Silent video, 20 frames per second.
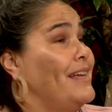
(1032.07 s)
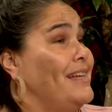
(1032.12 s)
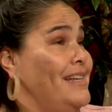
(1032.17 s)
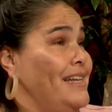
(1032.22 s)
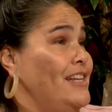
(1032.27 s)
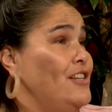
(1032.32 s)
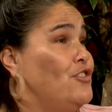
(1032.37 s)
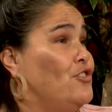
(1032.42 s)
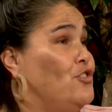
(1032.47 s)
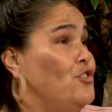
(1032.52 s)

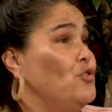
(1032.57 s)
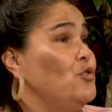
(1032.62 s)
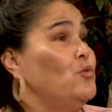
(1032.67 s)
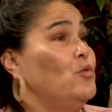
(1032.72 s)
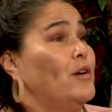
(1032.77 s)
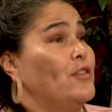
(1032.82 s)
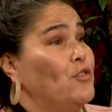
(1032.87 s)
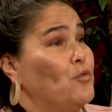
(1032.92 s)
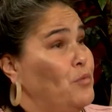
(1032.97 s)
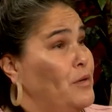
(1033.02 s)
need to do
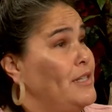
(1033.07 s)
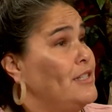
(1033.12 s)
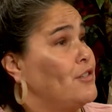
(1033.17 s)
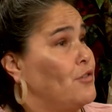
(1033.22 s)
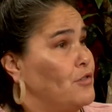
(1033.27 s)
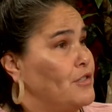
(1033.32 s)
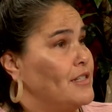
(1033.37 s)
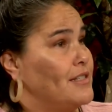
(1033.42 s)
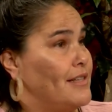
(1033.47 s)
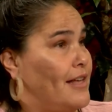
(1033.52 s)
and the
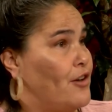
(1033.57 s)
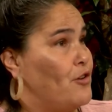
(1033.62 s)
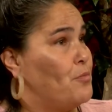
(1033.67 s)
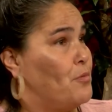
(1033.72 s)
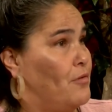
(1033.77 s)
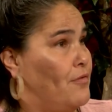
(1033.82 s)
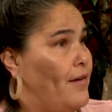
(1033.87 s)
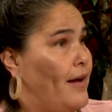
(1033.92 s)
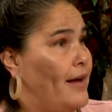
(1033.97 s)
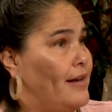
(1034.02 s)
resources that are
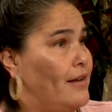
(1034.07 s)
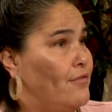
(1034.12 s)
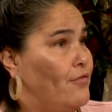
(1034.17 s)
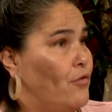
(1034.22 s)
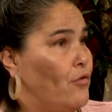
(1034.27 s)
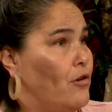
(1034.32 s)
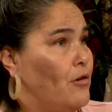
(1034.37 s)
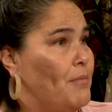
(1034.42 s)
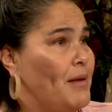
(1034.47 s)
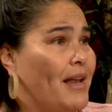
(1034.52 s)
provided for them.